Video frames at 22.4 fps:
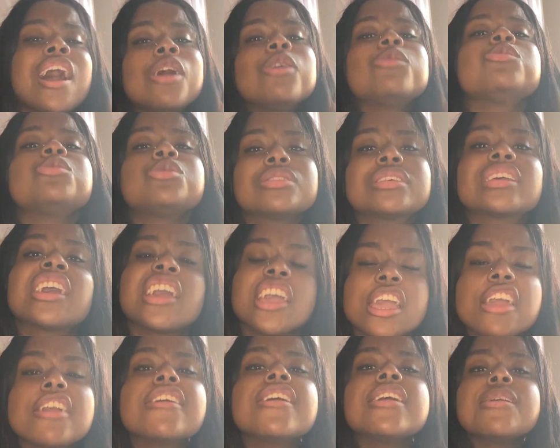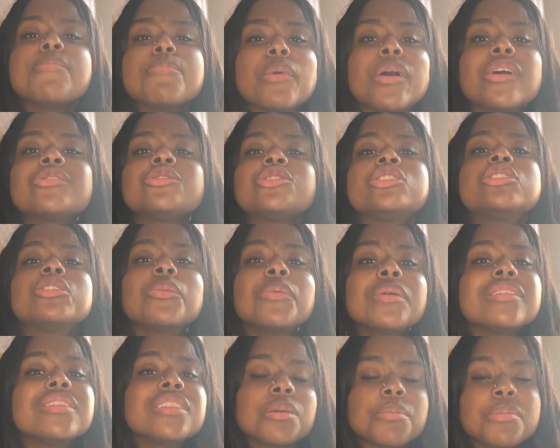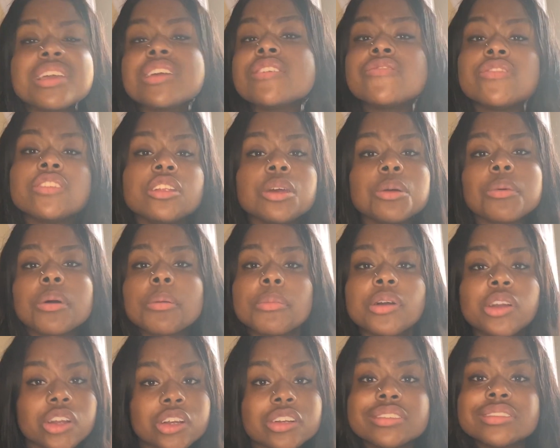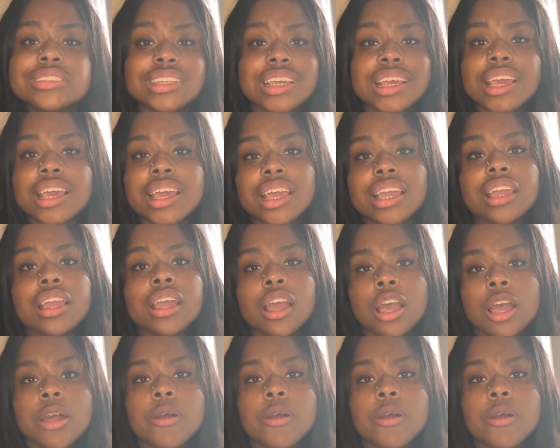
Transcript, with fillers: I'll just keep on showing them even though I'm hurting.